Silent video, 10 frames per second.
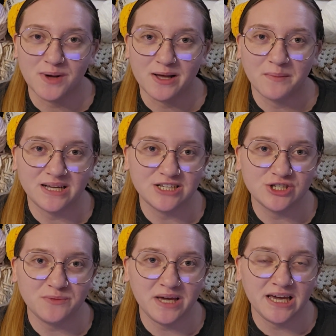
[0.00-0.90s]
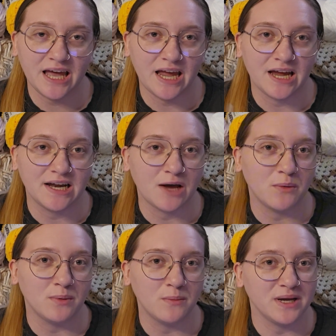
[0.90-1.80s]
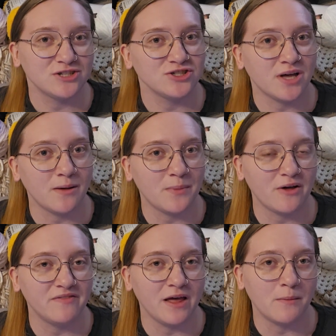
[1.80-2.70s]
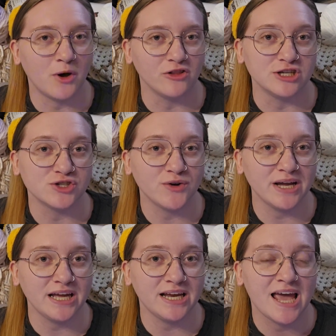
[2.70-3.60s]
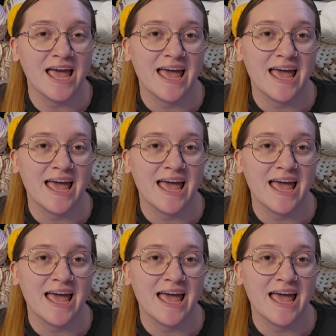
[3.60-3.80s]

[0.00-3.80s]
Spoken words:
recommended to me, and I will put pictures up of them on the screen.